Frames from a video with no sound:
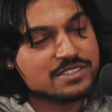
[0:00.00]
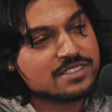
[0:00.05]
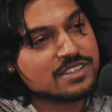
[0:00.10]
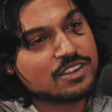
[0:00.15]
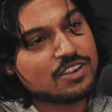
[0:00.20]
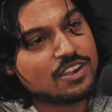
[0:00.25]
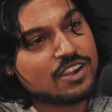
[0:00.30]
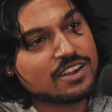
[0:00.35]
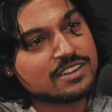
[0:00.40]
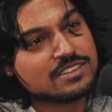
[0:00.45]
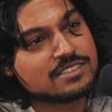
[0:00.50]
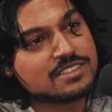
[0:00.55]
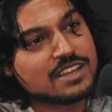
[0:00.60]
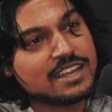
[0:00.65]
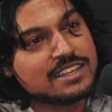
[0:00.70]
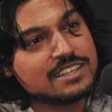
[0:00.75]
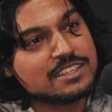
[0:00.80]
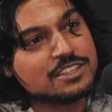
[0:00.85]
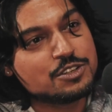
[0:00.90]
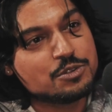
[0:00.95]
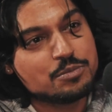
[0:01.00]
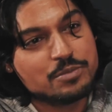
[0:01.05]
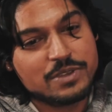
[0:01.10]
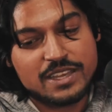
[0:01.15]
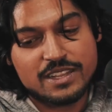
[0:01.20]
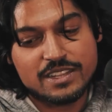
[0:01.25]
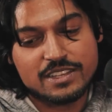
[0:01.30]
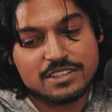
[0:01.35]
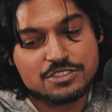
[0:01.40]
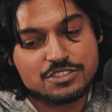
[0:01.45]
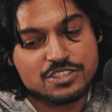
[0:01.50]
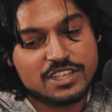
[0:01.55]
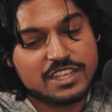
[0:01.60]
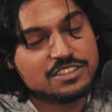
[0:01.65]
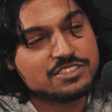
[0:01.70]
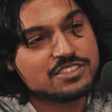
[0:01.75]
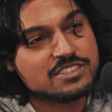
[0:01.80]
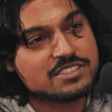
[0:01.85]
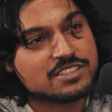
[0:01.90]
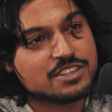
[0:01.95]
their heart a tiny little bit and
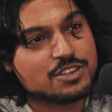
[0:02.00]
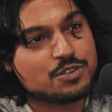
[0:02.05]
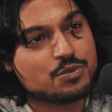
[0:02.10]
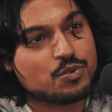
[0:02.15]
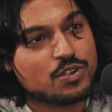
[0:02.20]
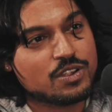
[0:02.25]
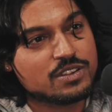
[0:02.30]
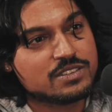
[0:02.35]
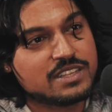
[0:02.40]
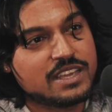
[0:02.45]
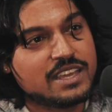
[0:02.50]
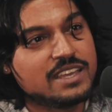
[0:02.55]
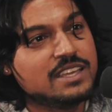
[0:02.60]
changes their workday,